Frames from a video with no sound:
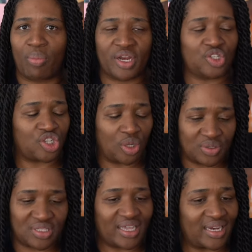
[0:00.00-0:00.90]
But it
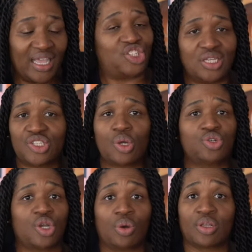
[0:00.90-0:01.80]
shows that she is no
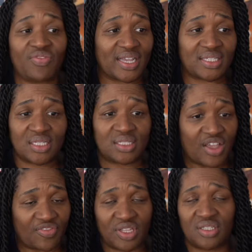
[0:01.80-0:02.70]
joke. Vex is
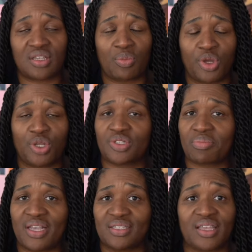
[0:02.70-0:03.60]
definitely someone who's
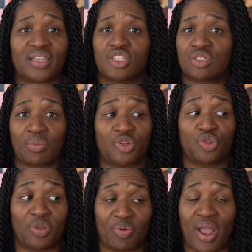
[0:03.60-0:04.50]
amazing and someone
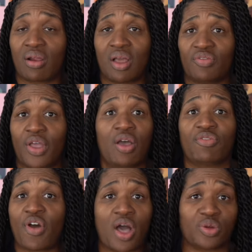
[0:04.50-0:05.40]
to be proud of,
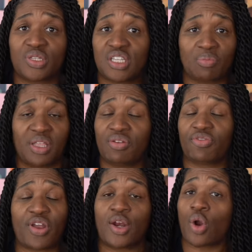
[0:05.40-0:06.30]
father, sibling,
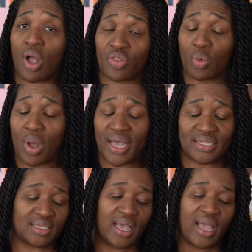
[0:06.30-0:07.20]
friend, or
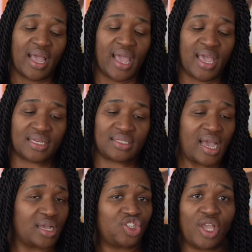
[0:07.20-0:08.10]
otherwise. And
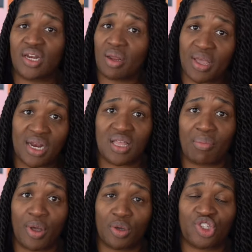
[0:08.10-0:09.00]
yeah, she ended up getting
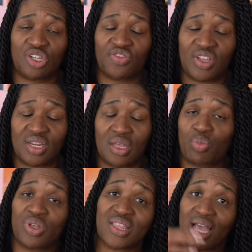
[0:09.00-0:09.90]
that bow. She defeated
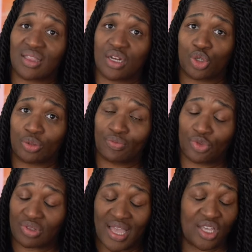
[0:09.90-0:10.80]
him with that little,
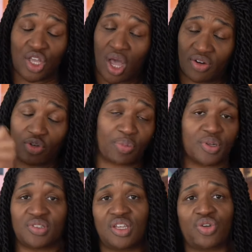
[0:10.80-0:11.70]
thank God for
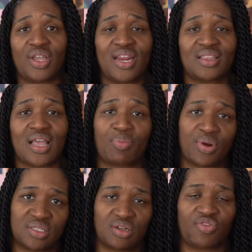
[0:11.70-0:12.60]
Percy creating that
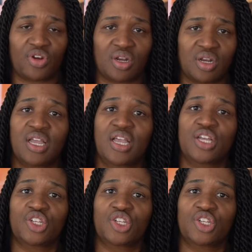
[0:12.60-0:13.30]
present for her.